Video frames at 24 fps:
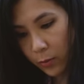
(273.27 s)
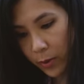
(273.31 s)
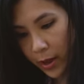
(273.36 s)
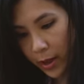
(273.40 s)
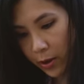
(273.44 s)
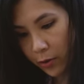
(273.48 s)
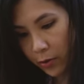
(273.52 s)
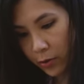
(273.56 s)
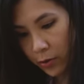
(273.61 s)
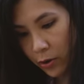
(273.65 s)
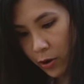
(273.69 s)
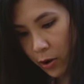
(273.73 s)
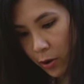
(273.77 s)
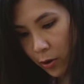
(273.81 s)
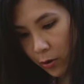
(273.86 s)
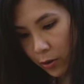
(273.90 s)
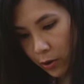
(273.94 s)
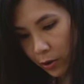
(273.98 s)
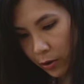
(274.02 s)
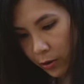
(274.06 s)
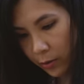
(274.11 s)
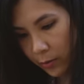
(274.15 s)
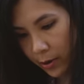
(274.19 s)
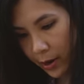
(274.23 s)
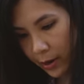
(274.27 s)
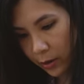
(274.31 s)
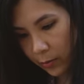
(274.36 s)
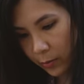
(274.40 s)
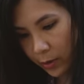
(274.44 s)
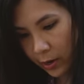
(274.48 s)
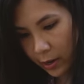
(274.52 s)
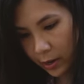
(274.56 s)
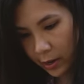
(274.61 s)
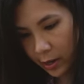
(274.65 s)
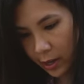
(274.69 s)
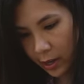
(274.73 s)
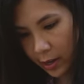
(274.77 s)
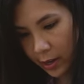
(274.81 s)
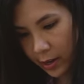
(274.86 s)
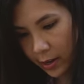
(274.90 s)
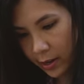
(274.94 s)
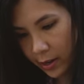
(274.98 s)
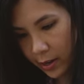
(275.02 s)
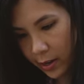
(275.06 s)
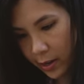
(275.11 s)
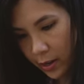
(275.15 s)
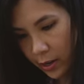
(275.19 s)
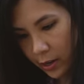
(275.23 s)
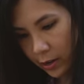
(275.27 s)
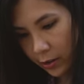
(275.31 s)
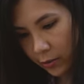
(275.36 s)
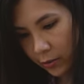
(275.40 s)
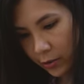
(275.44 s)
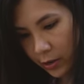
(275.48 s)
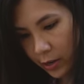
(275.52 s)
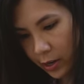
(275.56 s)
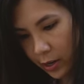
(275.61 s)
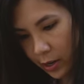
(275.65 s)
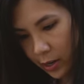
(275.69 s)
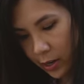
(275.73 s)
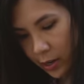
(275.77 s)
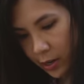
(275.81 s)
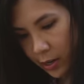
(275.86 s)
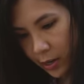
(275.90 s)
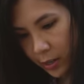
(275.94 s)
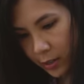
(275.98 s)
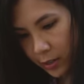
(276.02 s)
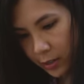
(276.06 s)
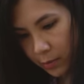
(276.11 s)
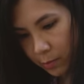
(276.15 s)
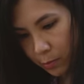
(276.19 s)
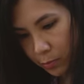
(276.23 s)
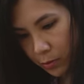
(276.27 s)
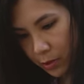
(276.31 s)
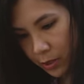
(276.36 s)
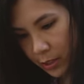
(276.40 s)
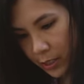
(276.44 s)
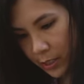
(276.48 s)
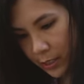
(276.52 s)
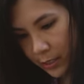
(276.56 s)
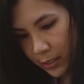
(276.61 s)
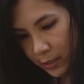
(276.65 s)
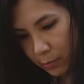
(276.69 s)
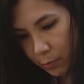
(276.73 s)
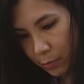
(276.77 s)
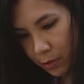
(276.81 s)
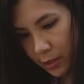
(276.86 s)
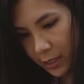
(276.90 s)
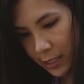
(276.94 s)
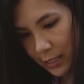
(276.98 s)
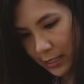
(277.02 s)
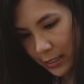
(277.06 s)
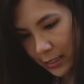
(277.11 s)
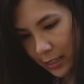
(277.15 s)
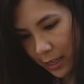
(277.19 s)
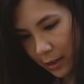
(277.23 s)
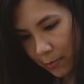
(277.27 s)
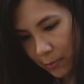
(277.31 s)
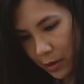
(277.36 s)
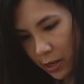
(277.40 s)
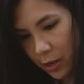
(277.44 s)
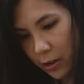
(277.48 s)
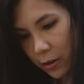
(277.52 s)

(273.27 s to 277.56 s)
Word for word: way or know the correct way to cut, green onions, please, please let me